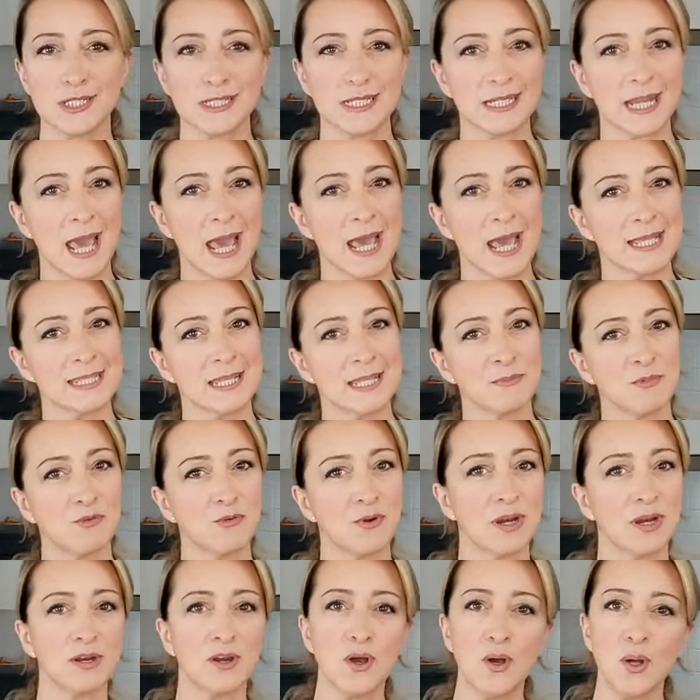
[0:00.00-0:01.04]
It has some
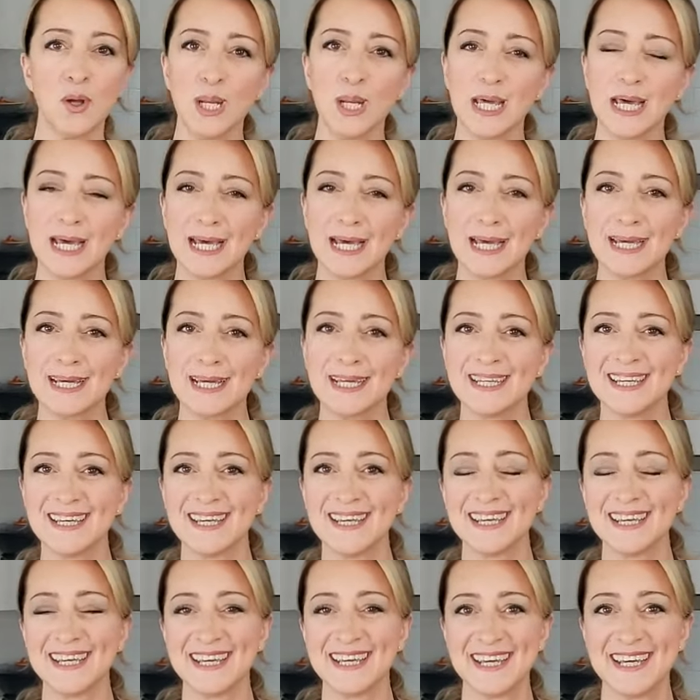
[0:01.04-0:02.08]
granola,
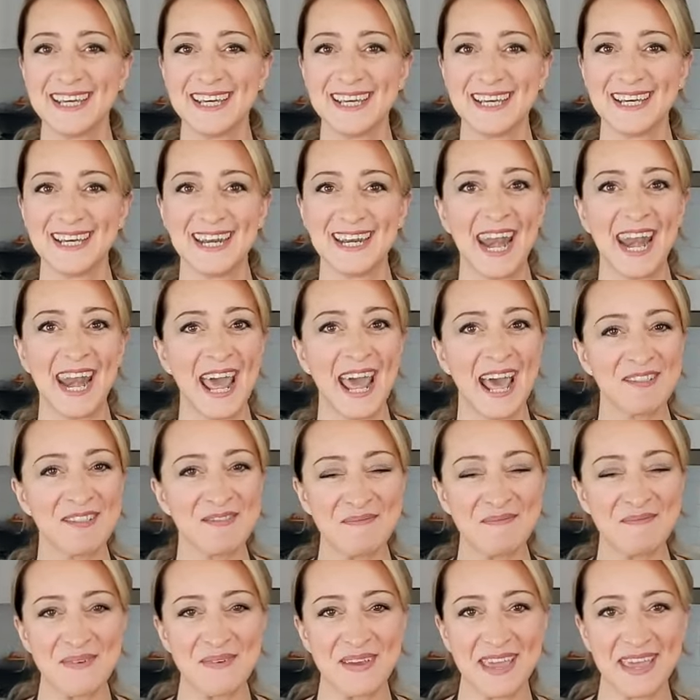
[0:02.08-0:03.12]

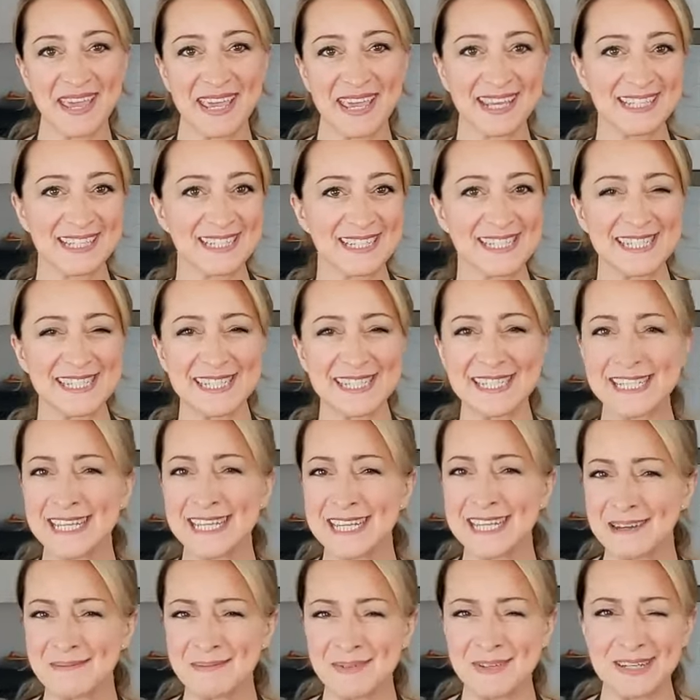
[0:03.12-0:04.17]
nutmeg, and
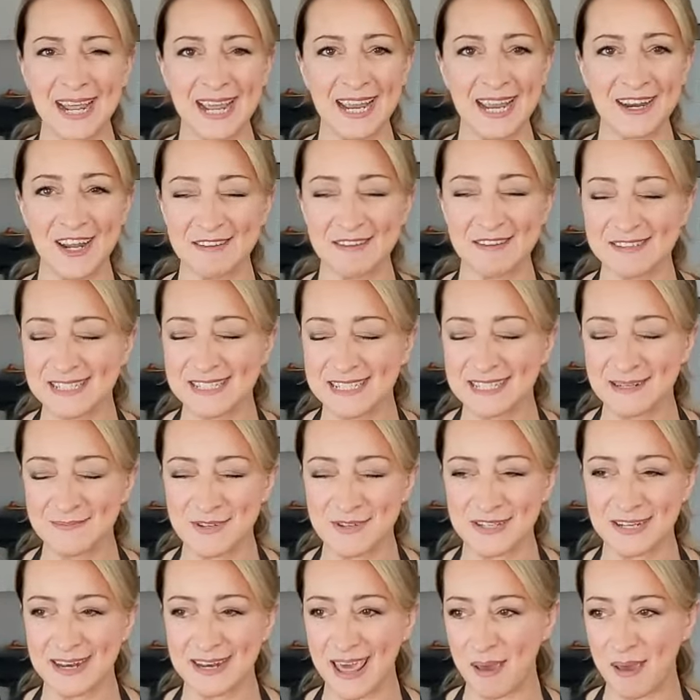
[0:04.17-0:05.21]
cinnamon. I love
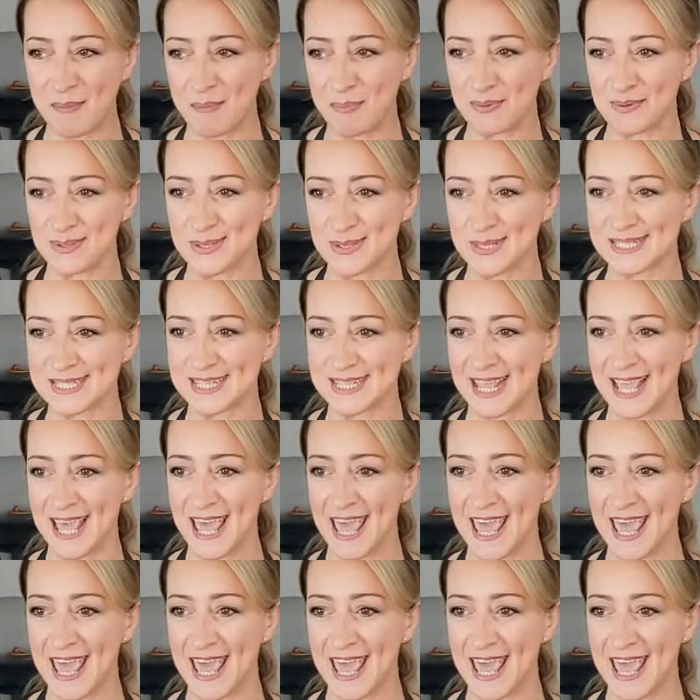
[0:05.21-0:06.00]
cinnamon and apples.